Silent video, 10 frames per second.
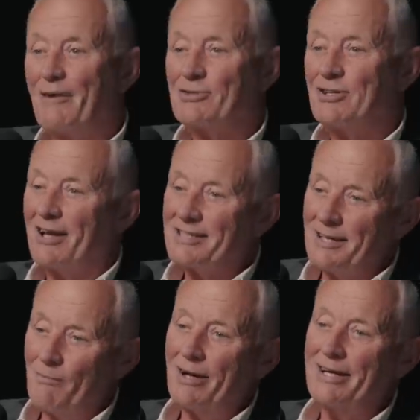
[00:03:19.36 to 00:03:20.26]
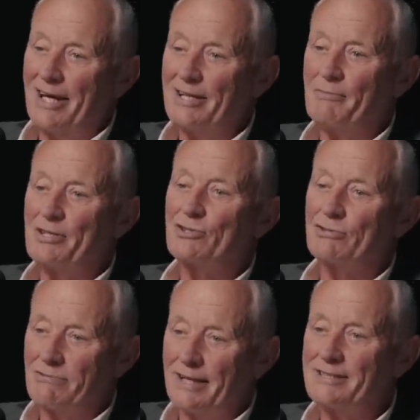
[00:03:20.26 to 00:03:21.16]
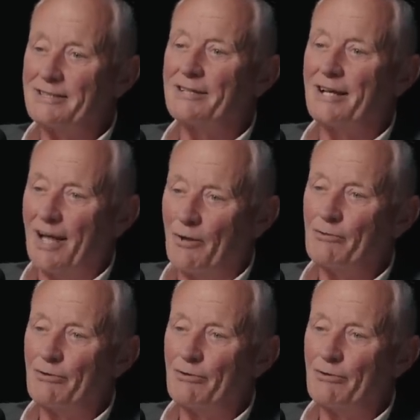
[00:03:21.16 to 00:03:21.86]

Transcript: that was like someone kicked me straight in the lower